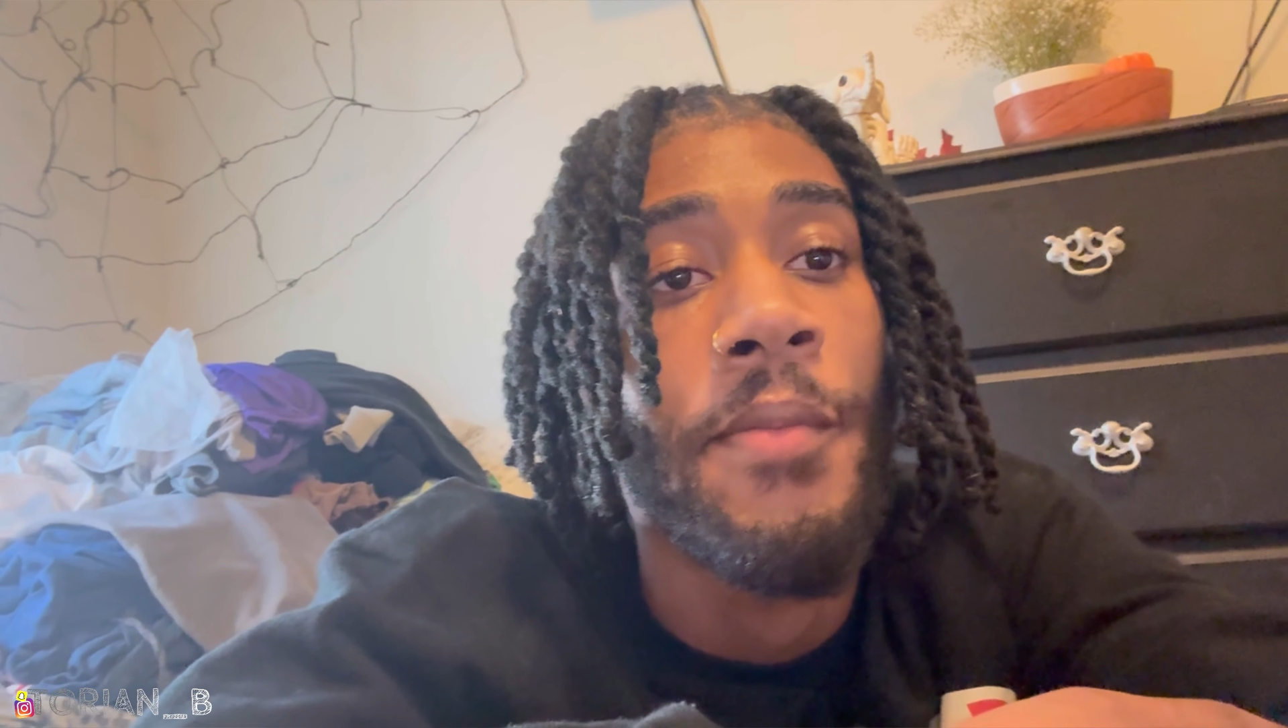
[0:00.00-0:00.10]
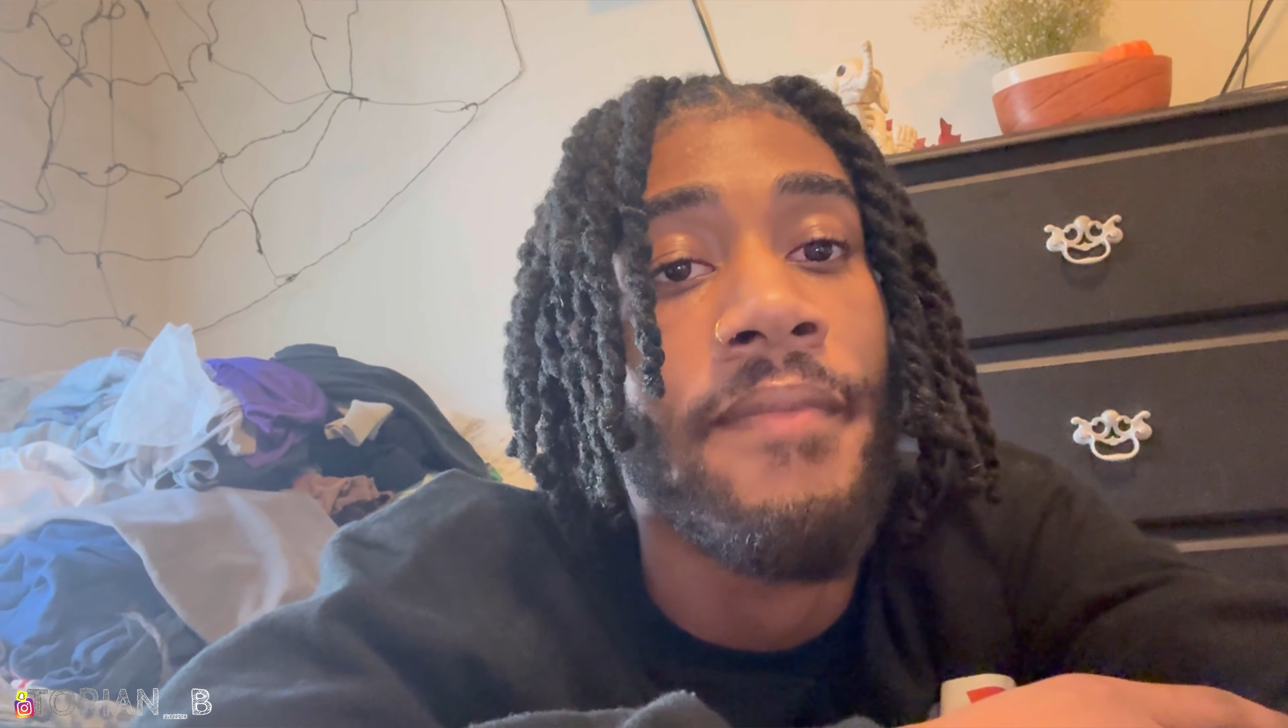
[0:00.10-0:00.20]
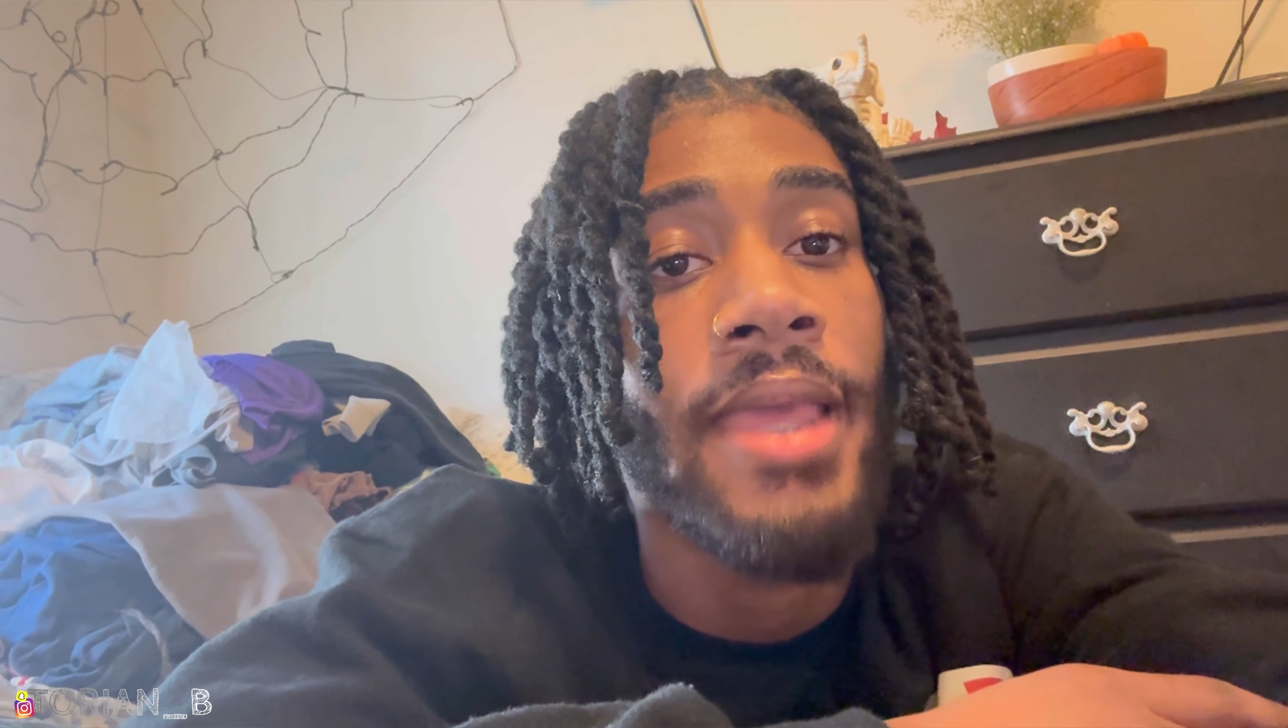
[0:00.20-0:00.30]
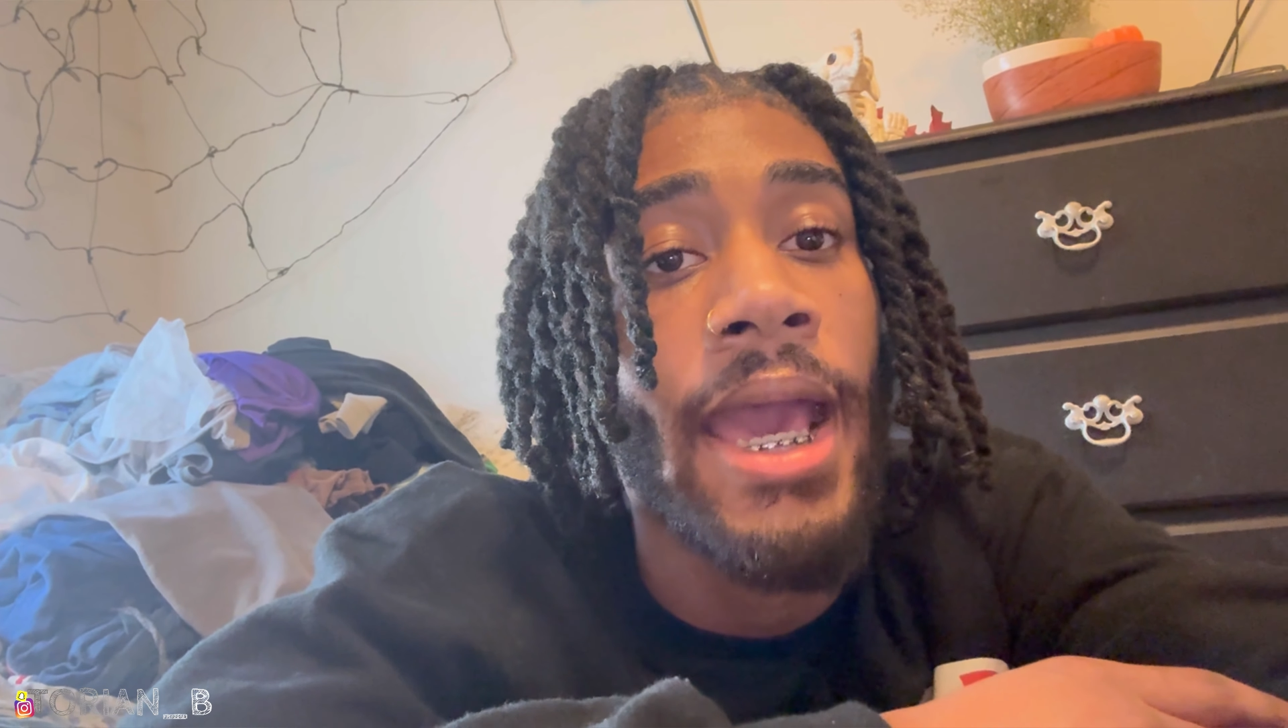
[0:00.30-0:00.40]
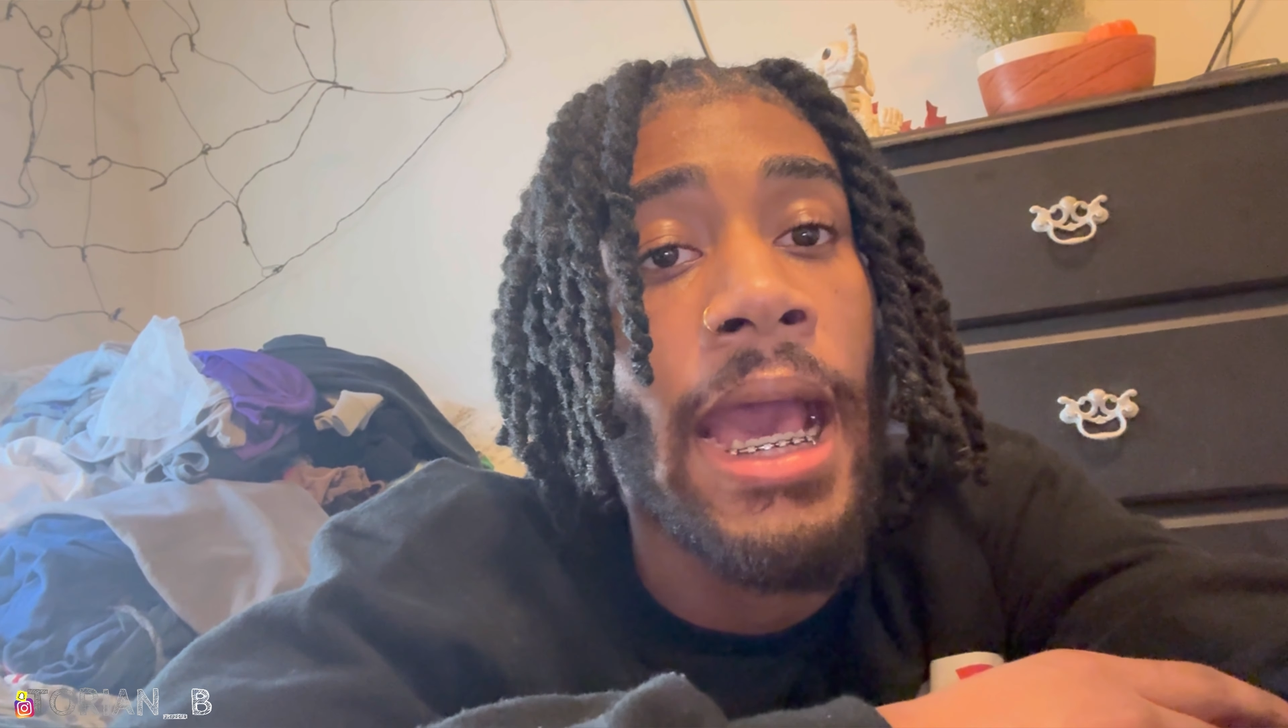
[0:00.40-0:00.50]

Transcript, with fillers: yeah.